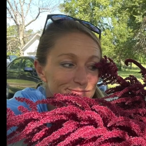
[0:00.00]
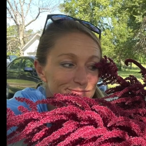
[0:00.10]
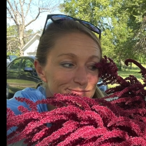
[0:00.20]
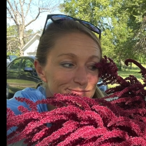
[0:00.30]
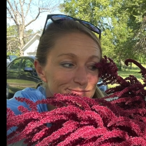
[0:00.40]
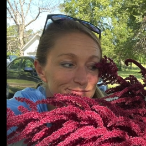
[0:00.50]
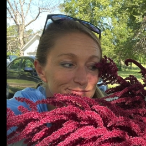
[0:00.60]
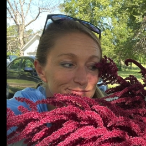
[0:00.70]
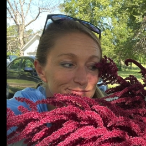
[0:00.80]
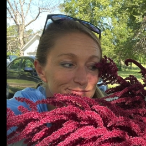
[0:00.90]

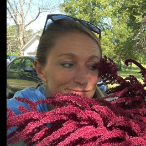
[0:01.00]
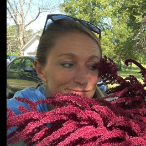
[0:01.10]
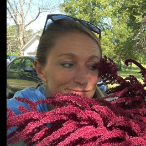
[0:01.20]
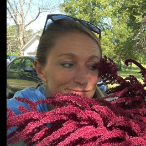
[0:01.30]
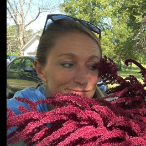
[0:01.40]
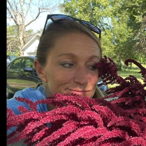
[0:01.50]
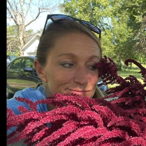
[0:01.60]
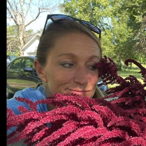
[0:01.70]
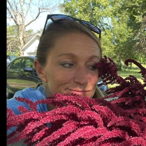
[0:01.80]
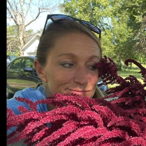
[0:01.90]

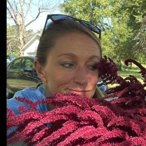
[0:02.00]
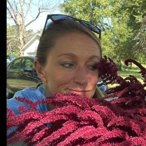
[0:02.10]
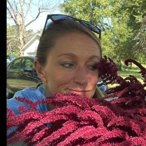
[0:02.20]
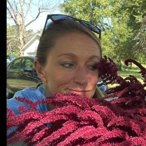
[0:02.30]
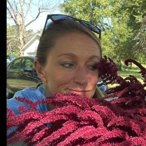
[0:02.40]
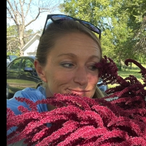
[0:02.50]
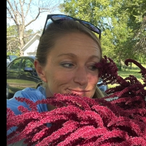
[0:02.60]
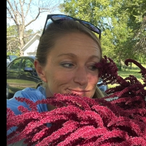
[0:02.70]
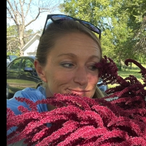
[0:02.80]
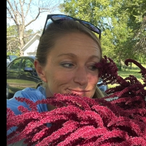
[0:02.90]

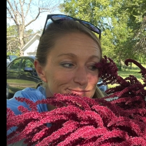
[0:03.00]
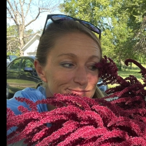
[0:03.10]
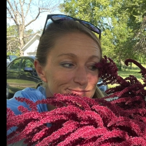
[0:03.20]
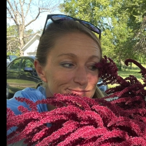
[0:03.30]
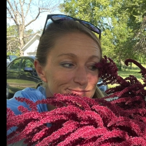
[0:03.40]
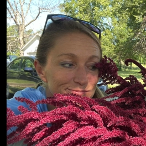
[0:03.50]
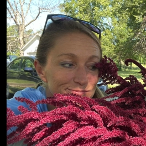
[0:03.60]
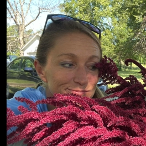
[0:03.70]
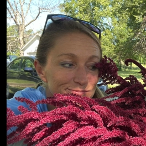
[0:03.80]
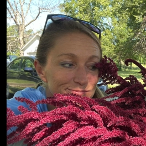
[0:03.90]

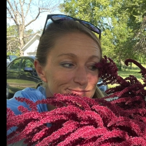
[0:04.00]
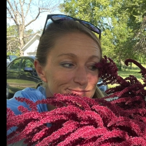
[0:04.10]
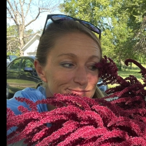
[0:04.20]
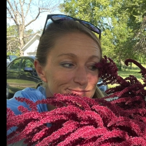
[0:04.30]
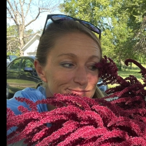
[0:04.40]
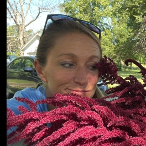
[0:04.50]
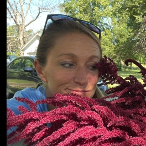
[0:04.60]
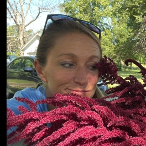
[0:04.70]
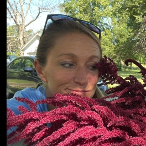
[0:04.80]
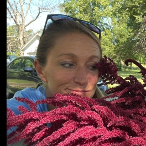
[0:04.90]

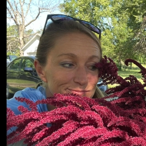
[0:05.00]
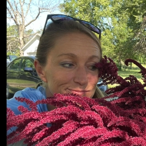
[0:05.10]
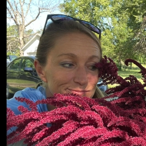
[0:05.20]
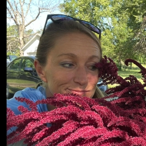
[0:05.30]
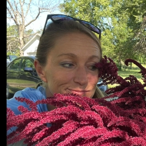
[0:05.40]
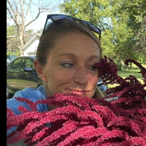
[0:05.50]
No one is speaking in this clip.